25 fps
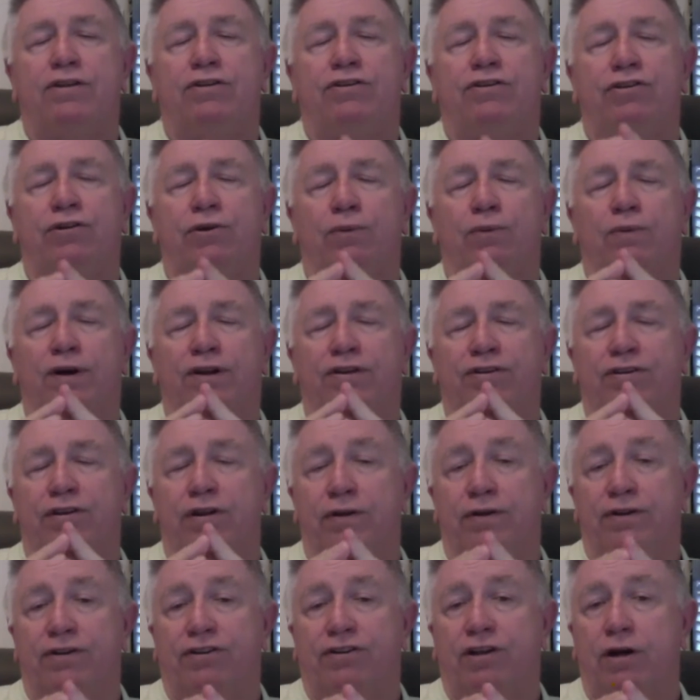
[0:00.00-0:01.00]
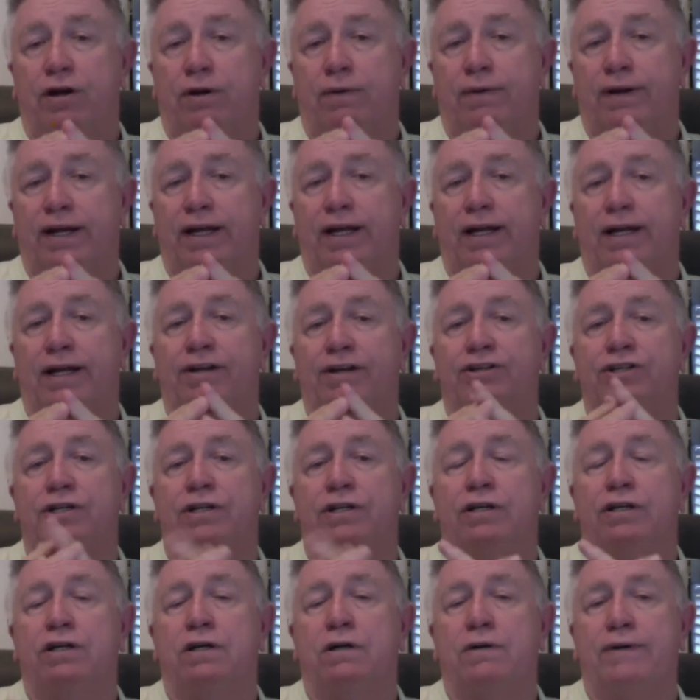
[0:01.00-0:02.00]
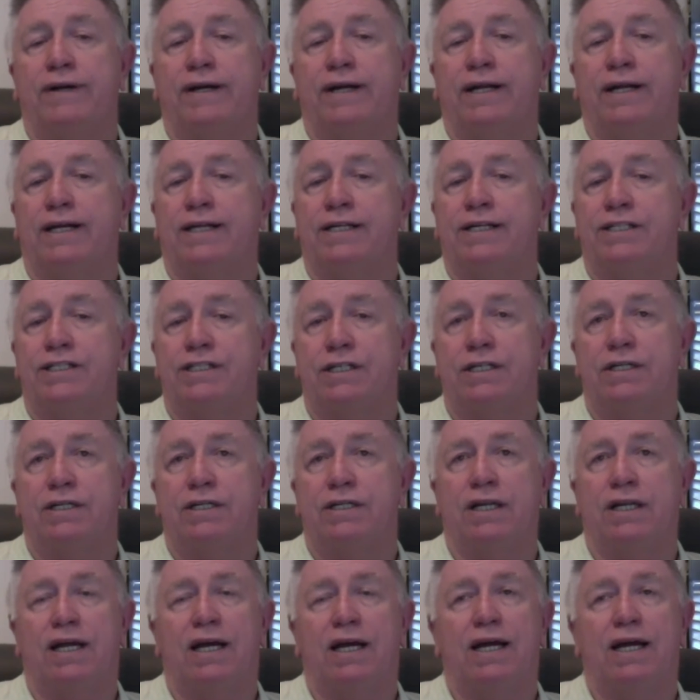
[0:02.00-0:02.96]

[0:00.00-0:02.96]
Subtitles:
to what's known as co-regulation. In co-regulation,